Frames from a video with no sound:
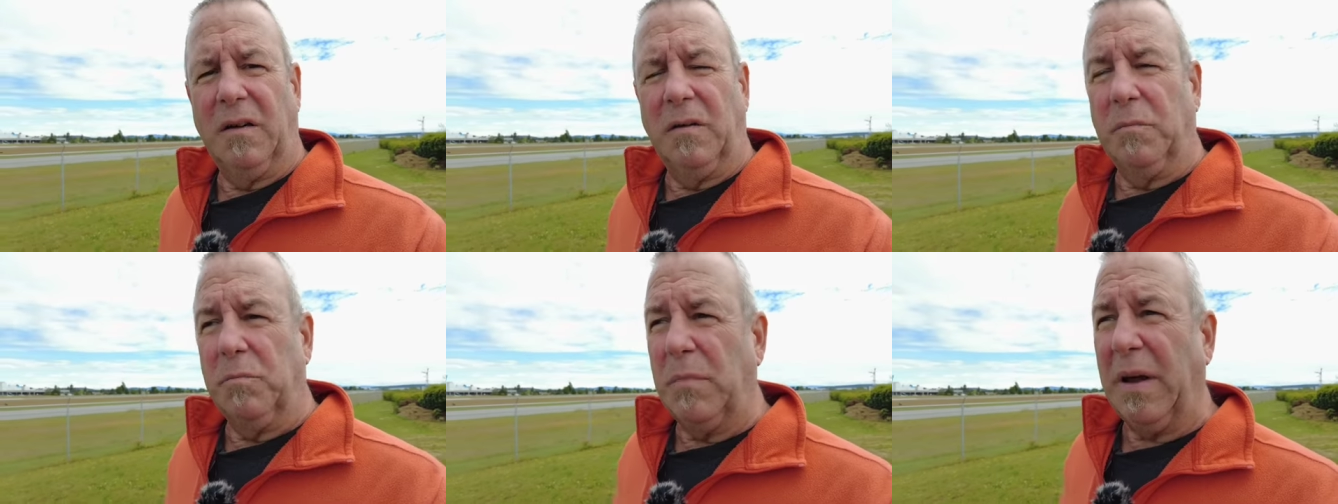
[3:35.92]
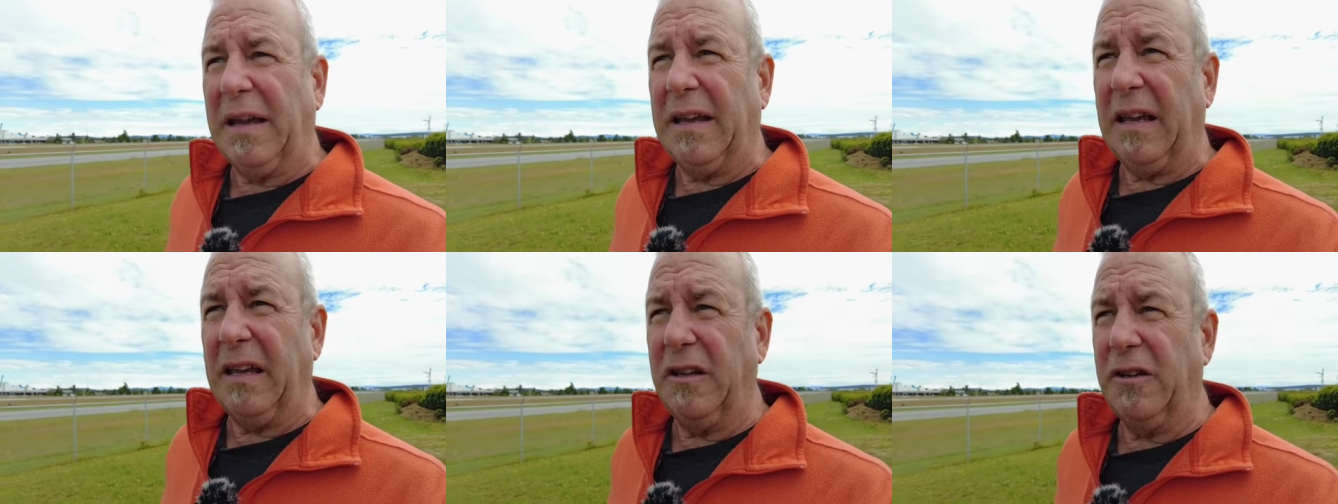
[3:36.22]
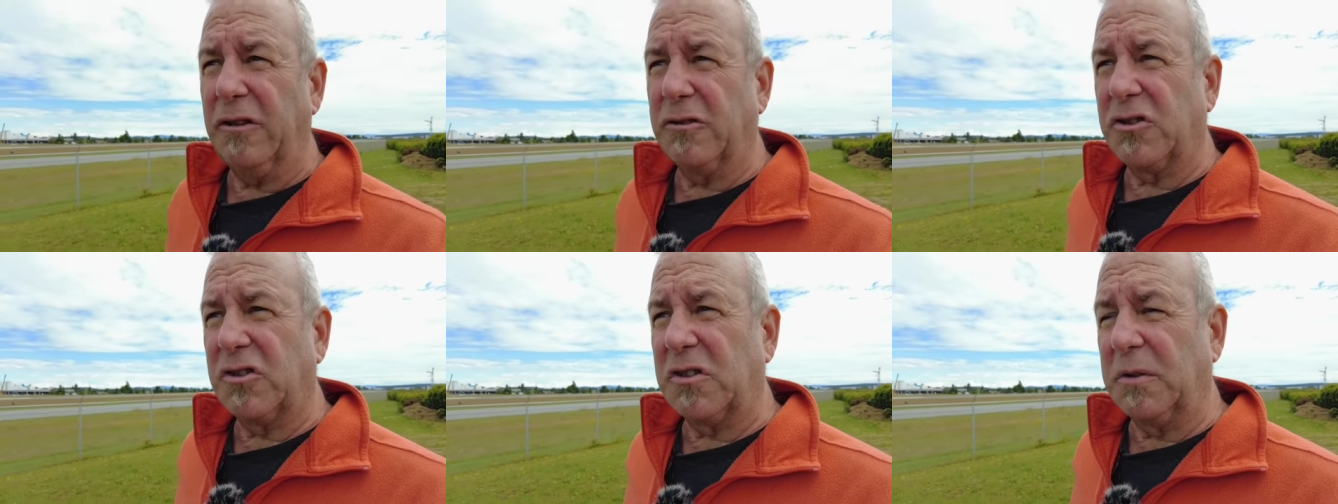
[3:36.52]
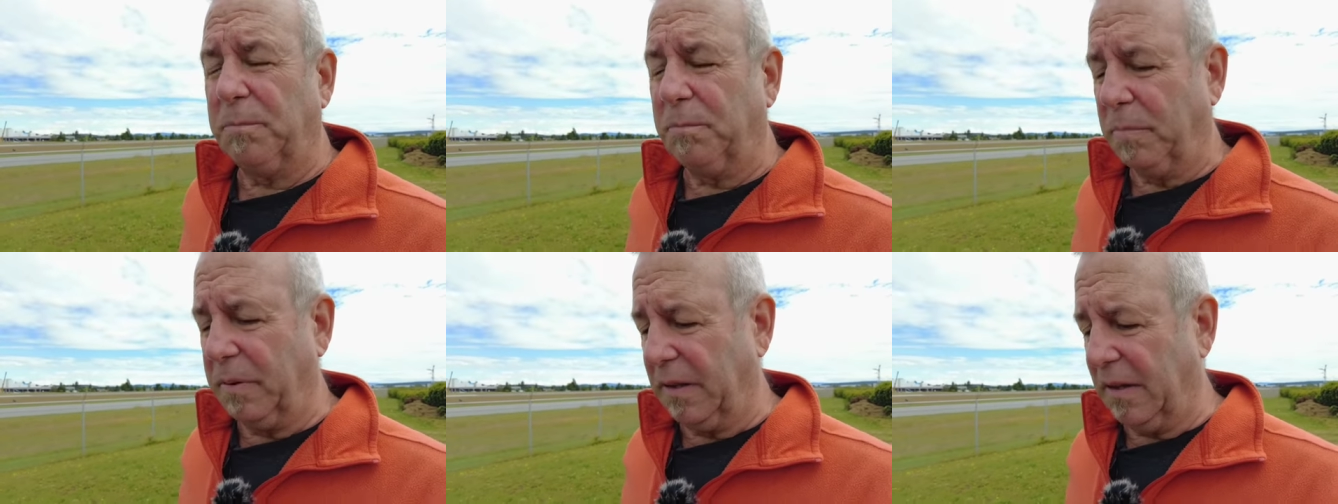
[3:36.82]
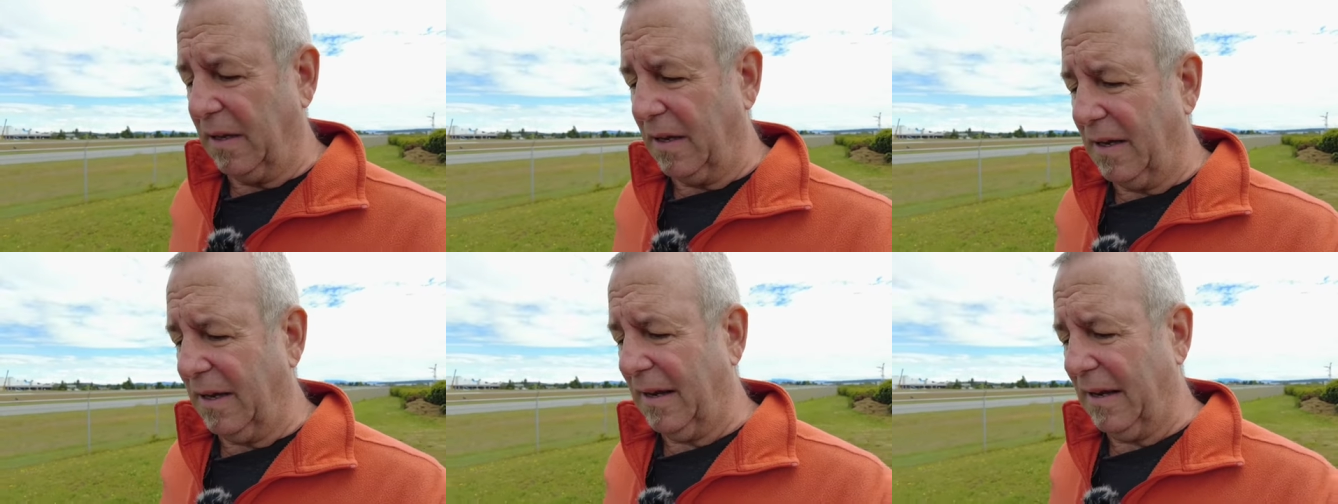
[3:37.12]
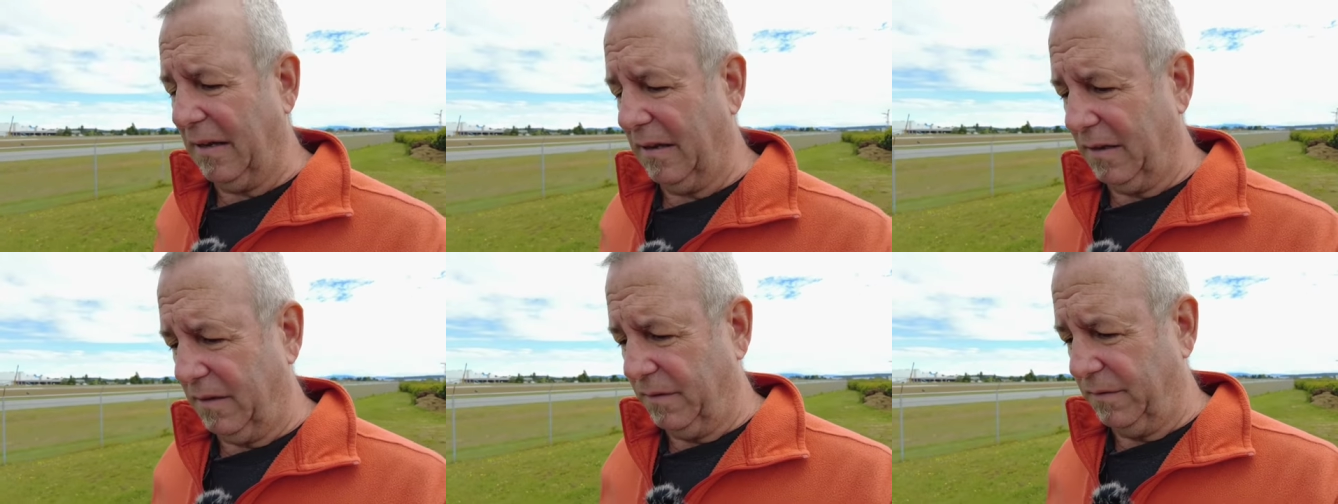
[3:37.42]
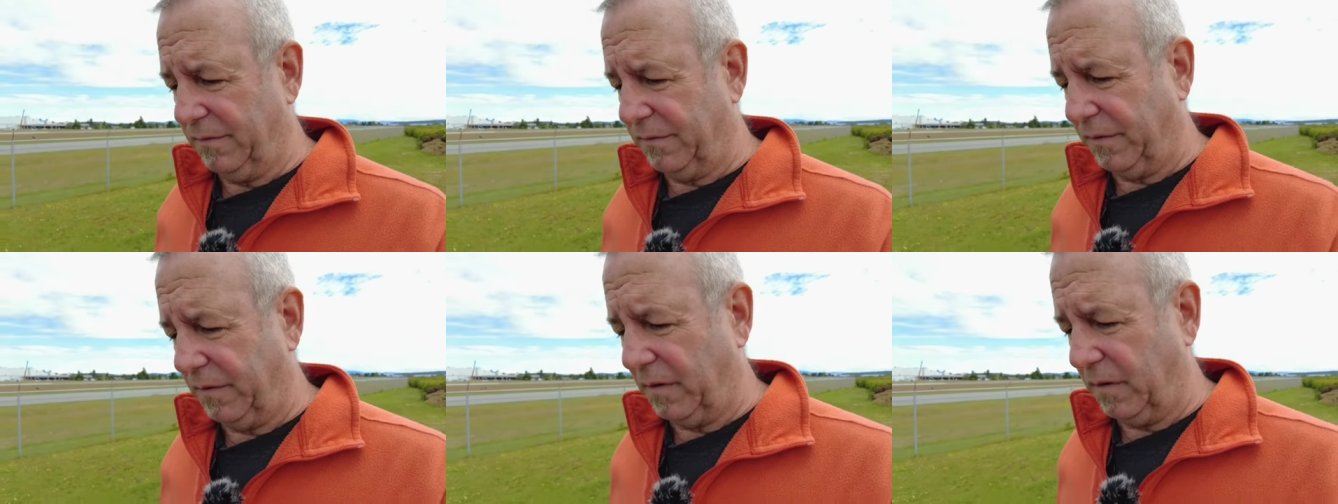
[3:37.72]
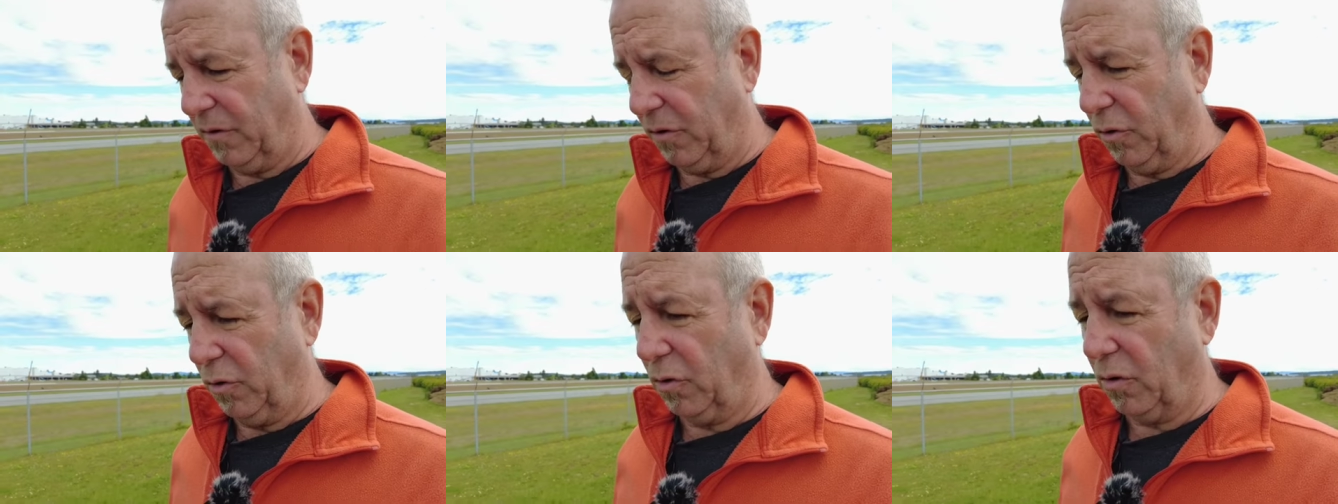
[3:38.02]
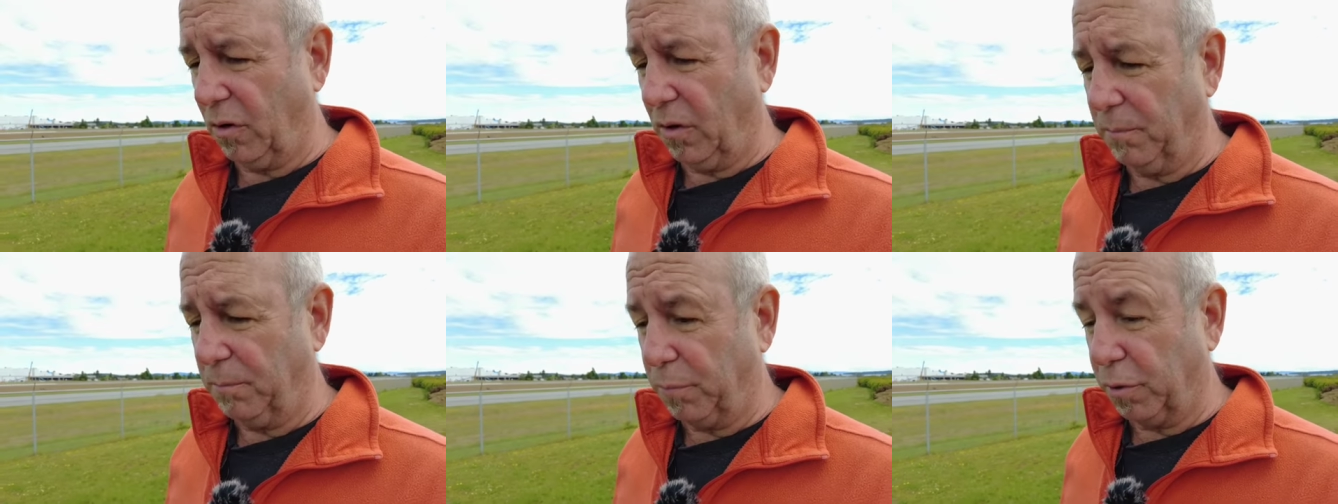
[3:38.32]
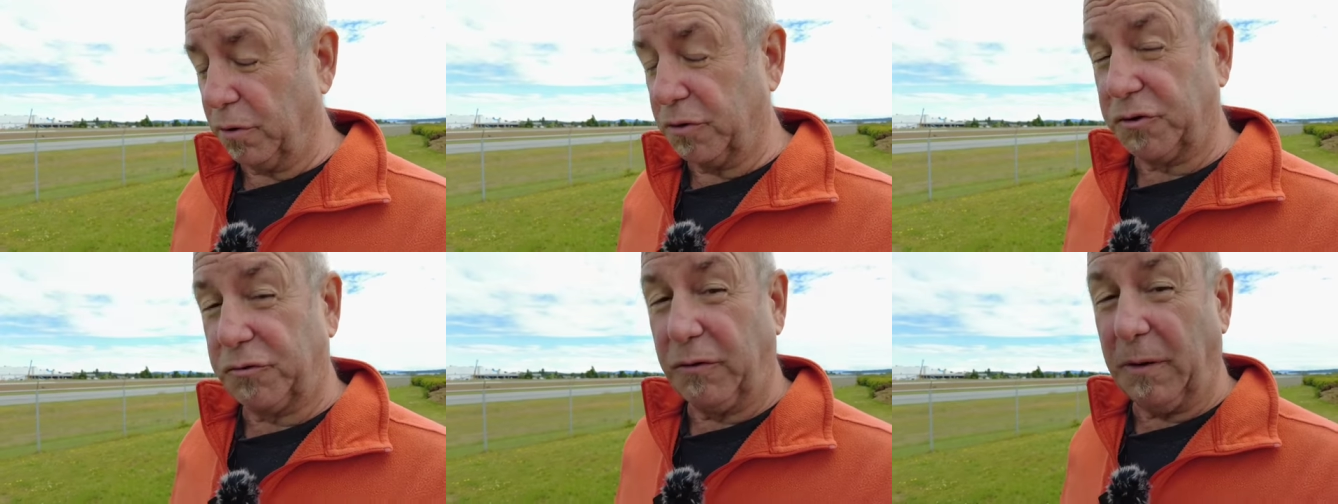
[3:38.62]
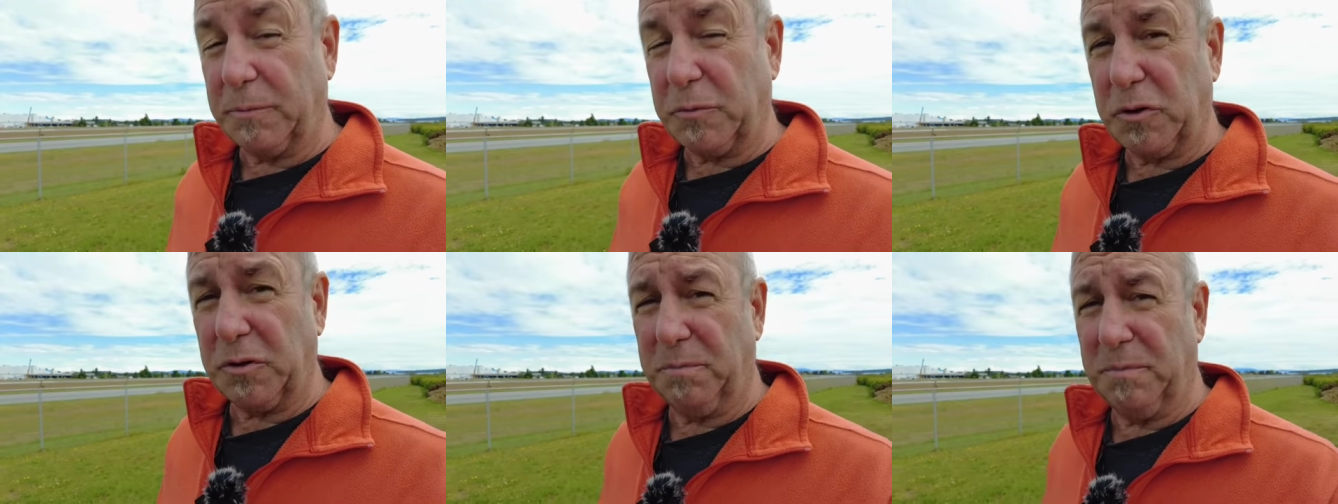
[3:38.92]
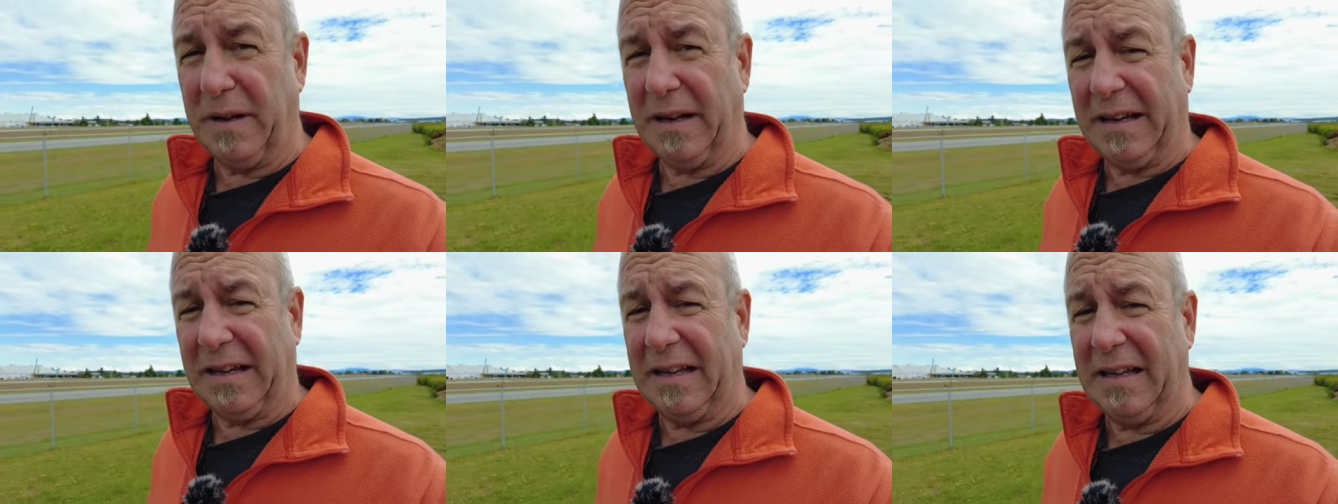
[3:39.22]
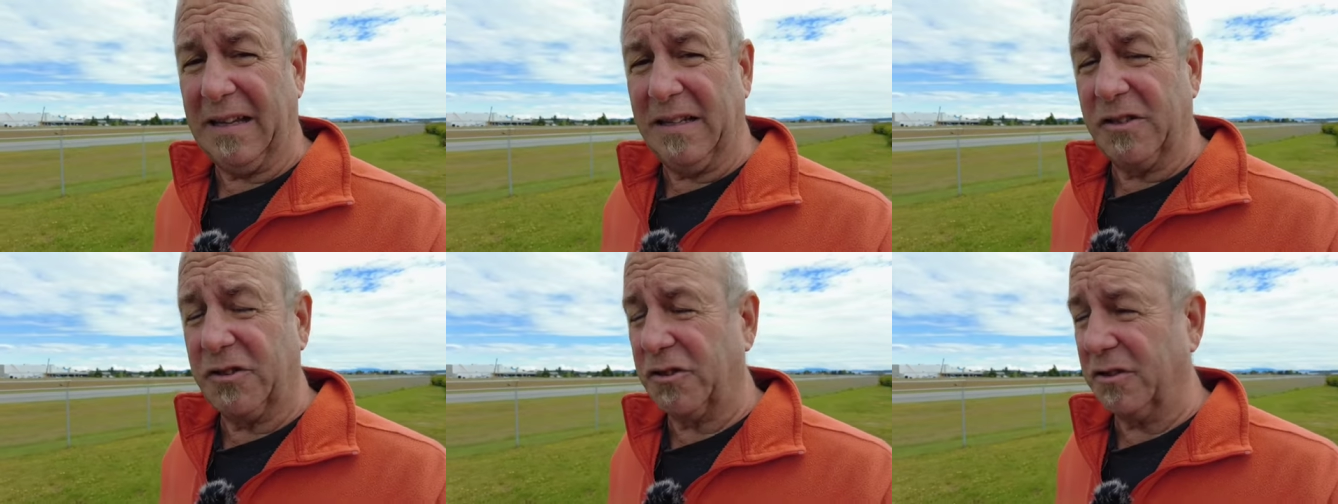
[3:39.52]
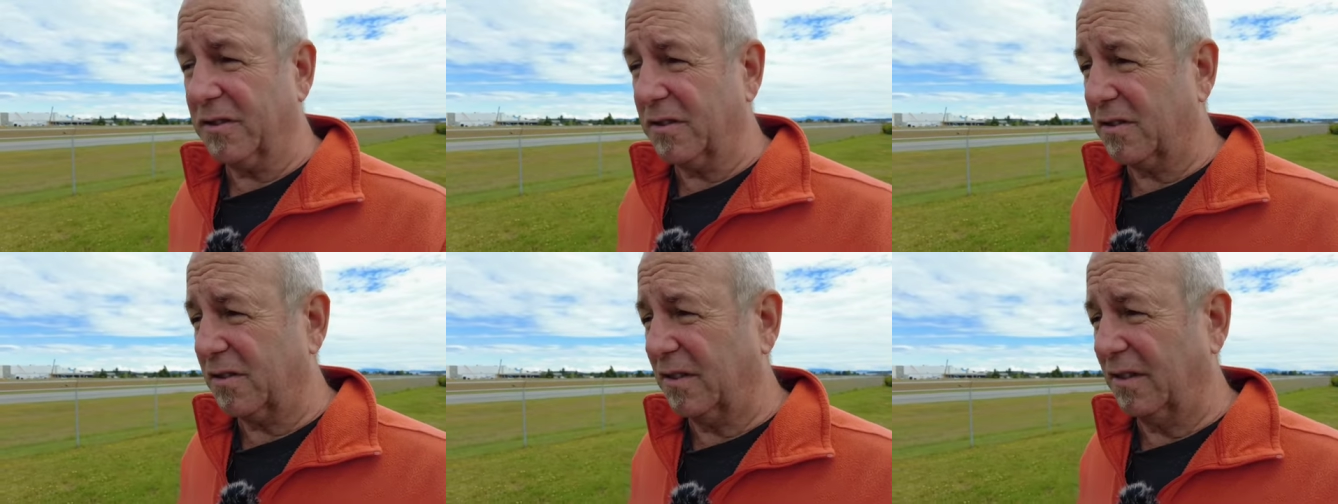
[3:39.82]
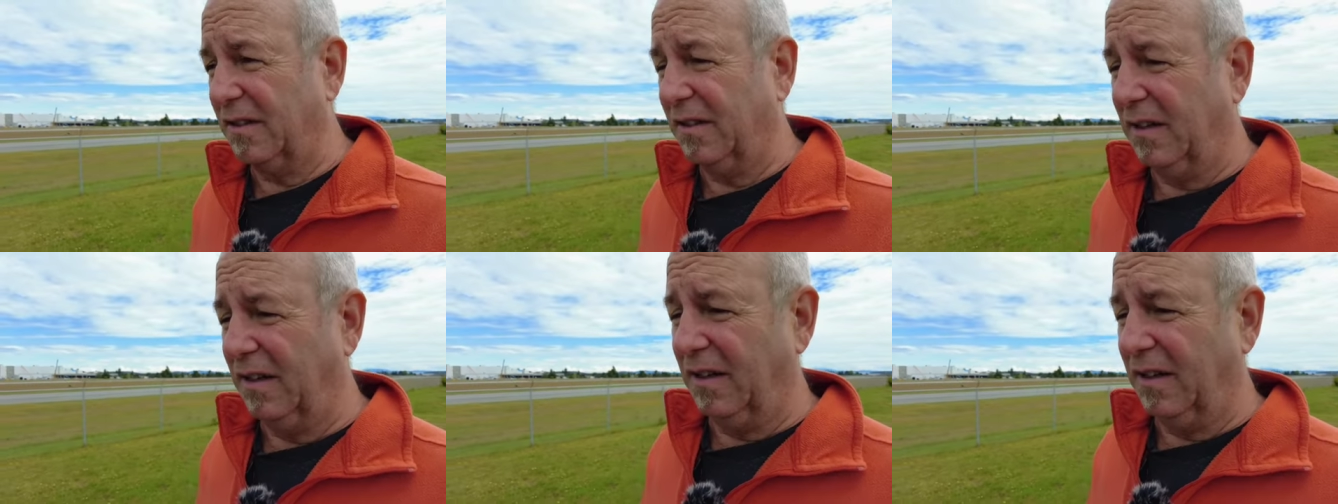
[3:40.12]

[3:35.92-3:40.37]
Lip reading: Making your supply of your prescription medications.